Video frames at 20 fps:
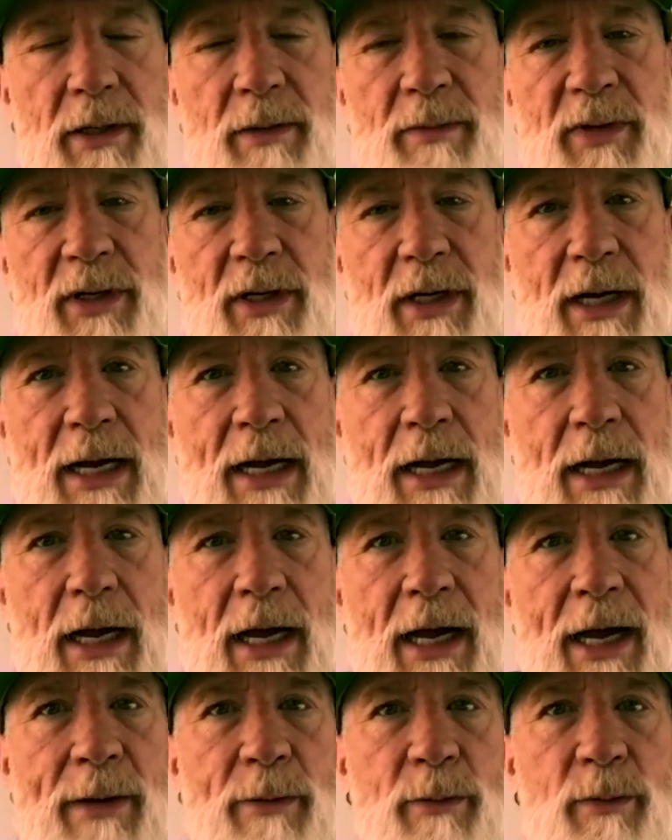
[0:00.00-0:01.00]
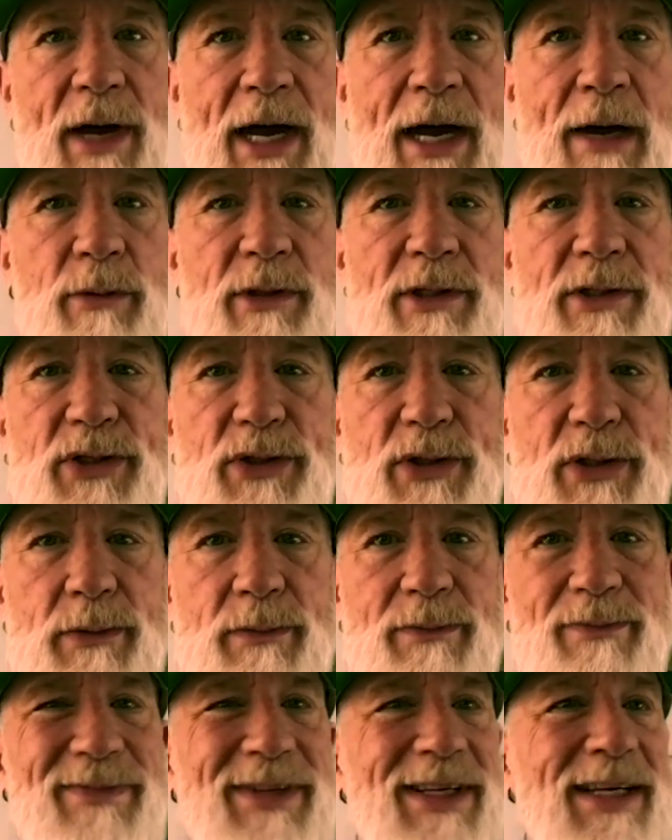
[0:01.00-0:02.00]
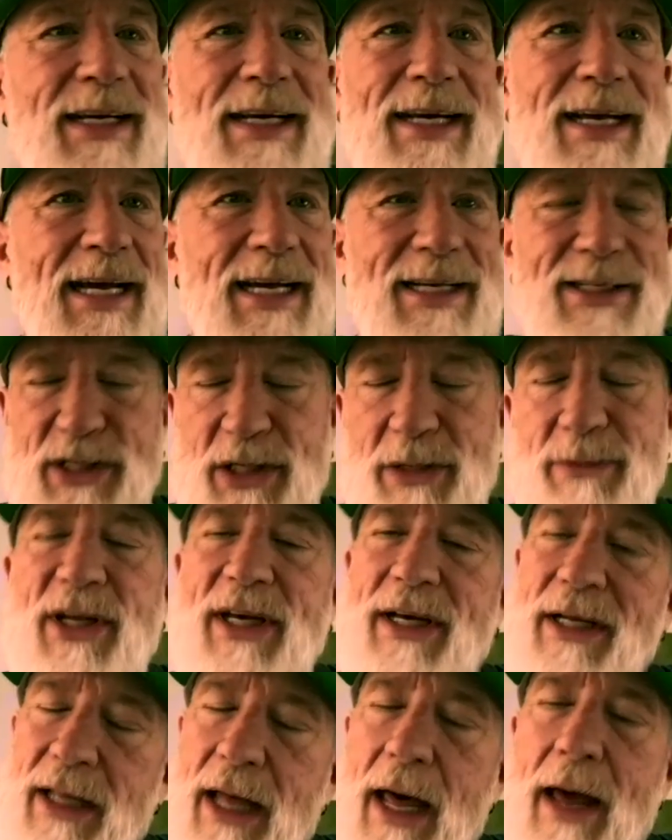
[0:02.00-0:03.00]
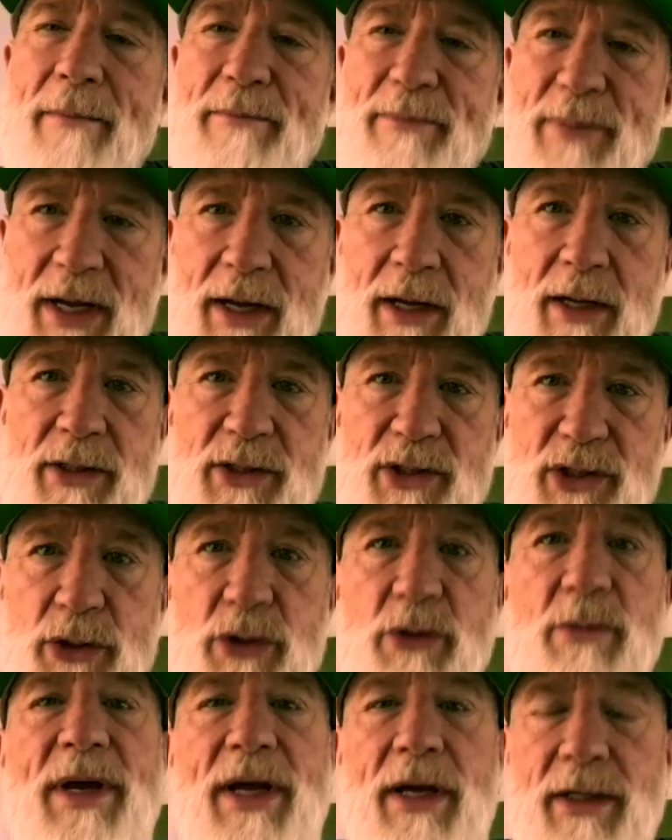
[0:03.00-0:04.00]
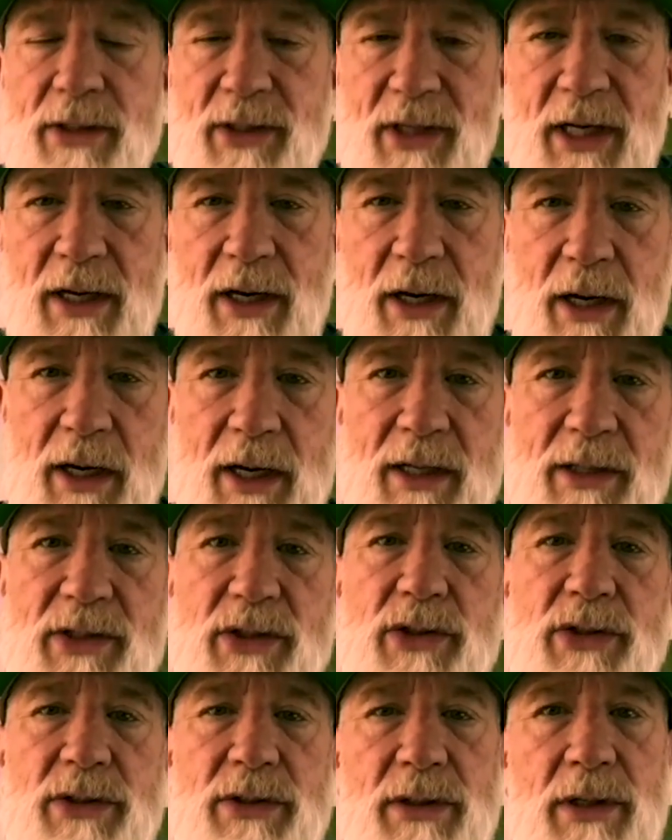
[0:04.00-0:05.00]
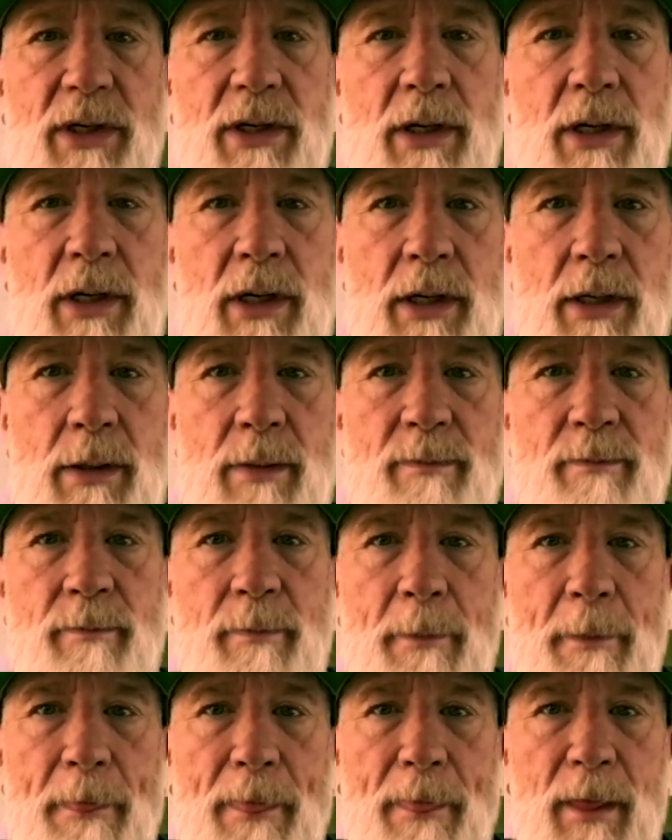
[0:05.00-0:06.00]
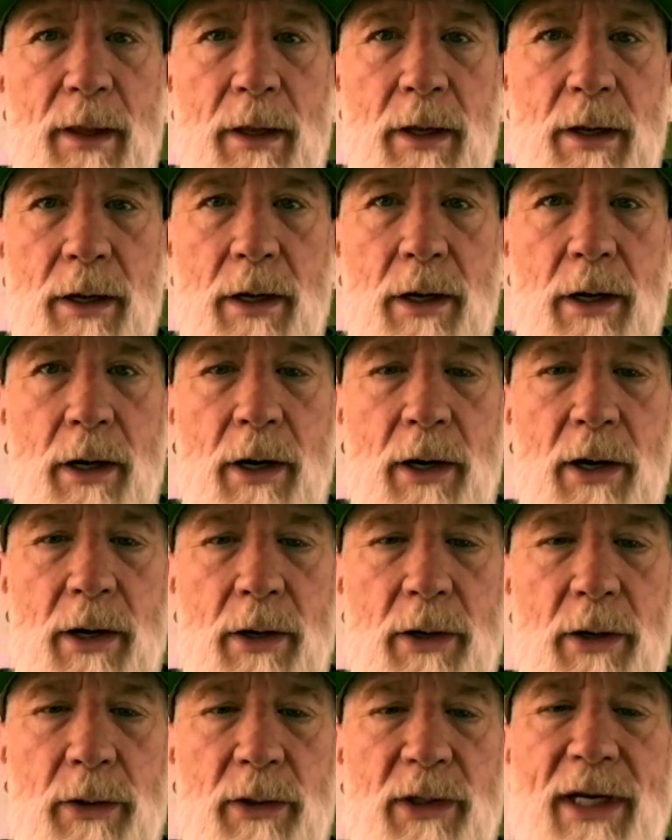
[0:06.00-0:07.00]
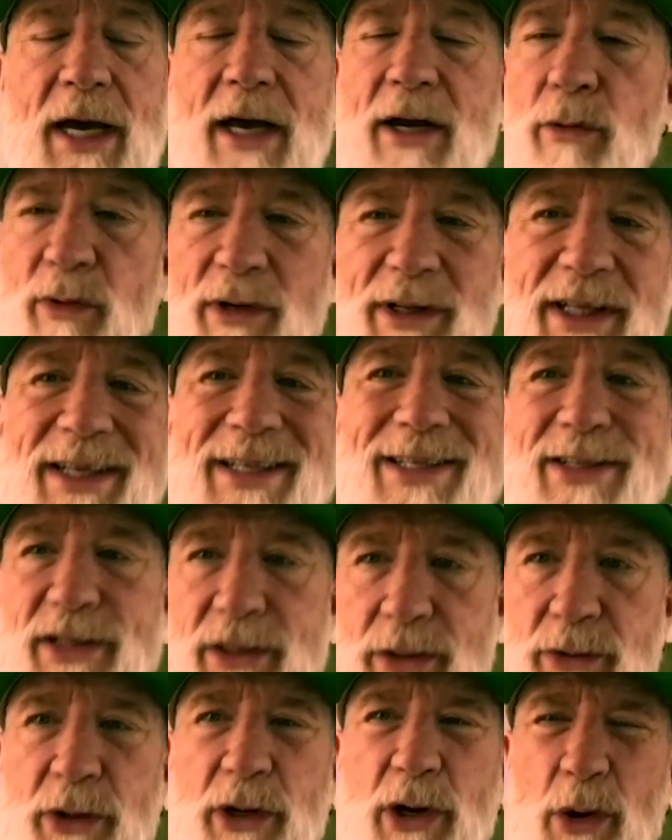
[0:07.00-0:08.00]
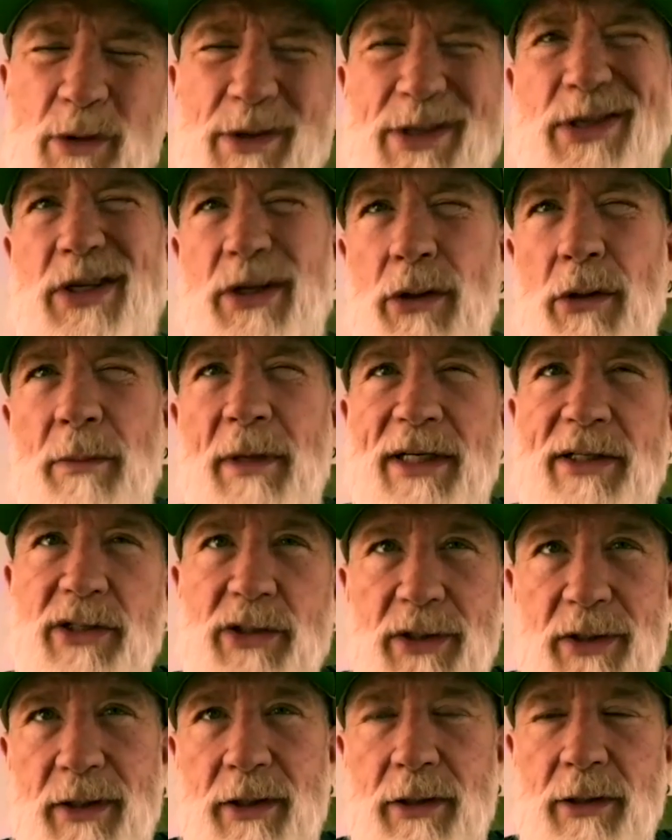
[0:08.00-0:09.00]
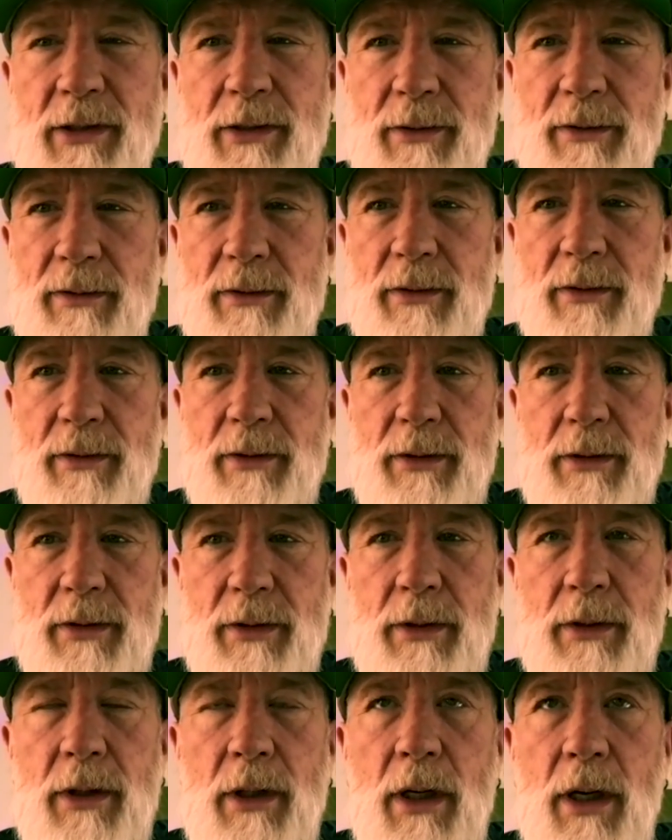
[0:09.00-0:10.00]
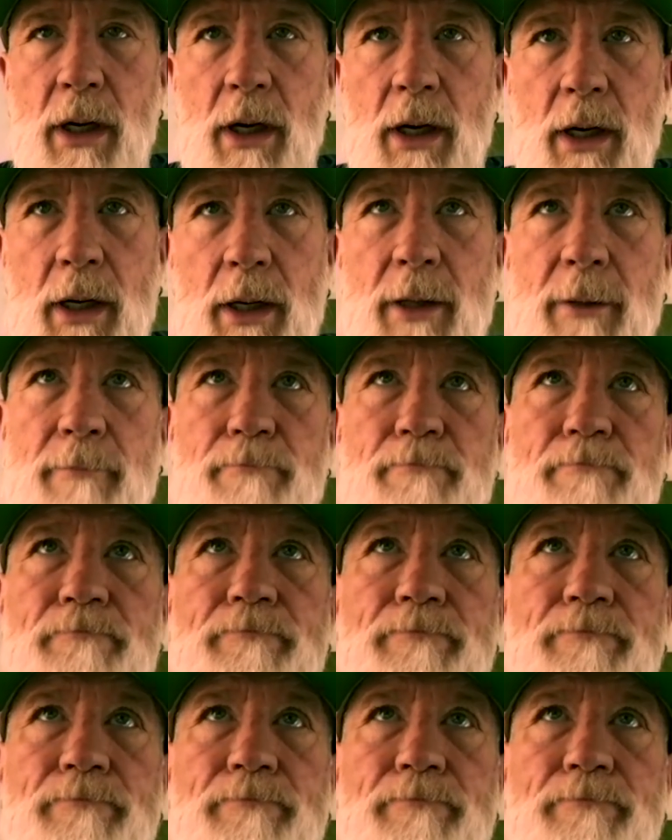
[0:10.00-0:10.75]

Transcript: I mean, I would, it seems like a lot of bands, new bands like us, are kind of released, they're going single by single, you